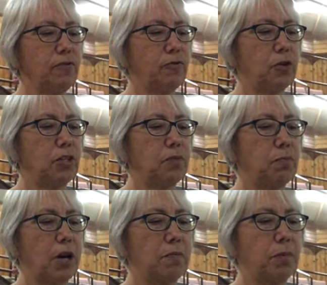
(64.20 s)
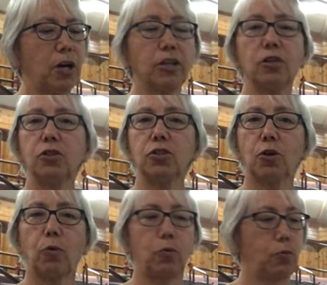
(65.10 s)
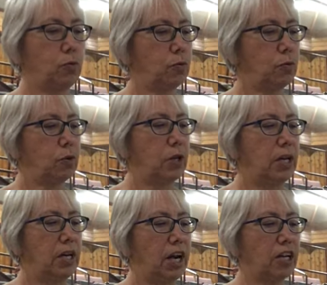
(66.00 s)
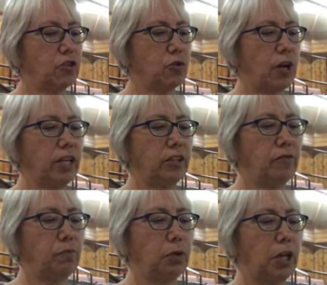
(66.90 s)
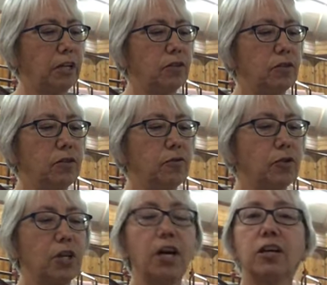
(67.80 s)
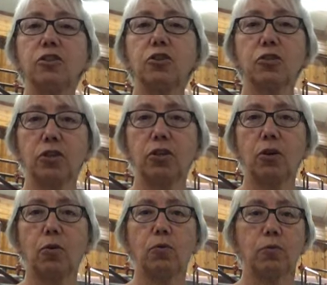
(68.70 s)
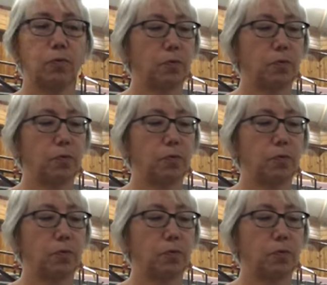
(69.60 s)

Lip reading: of foot by buck or doe, a trail of blood for the hunter to know.